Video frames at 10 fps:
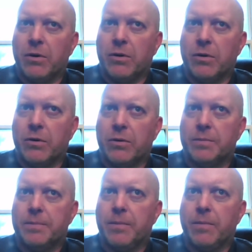Most
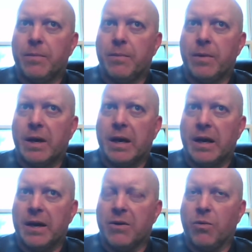people
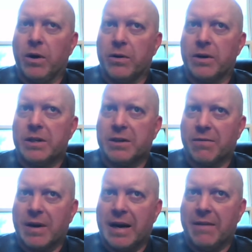who
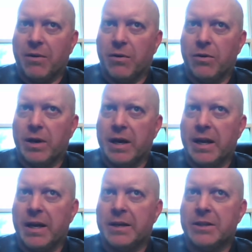get into
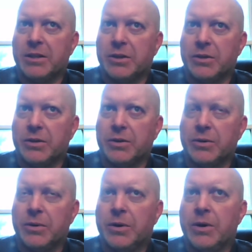wilderness survival,
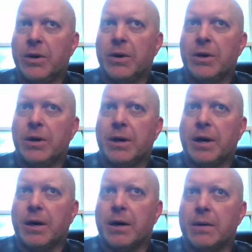who get
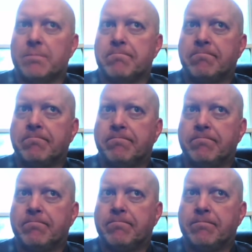into
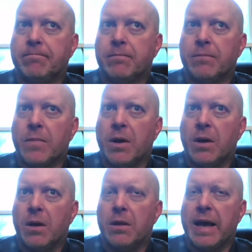
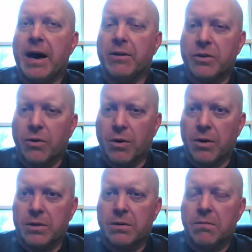um,
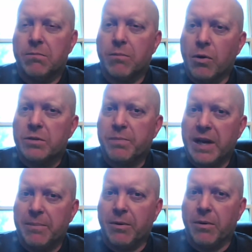the
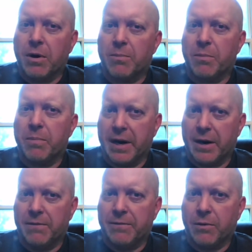outdoors,
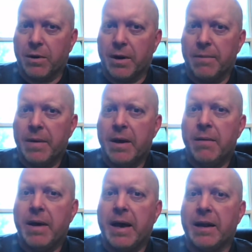most people are
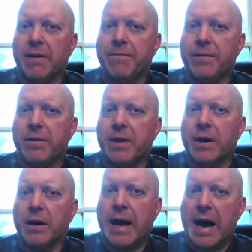prepared for
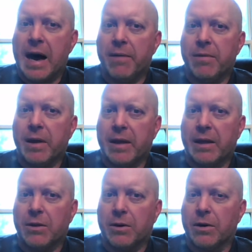it. And if
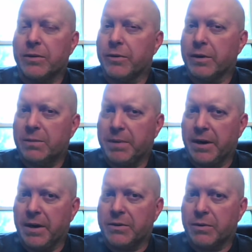they're
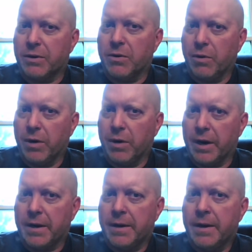not, then they learn
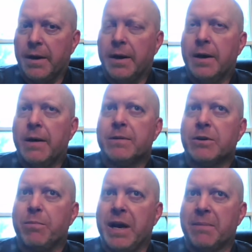through experience real
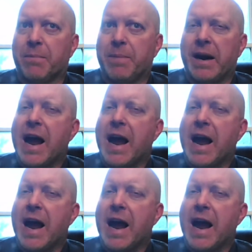quick.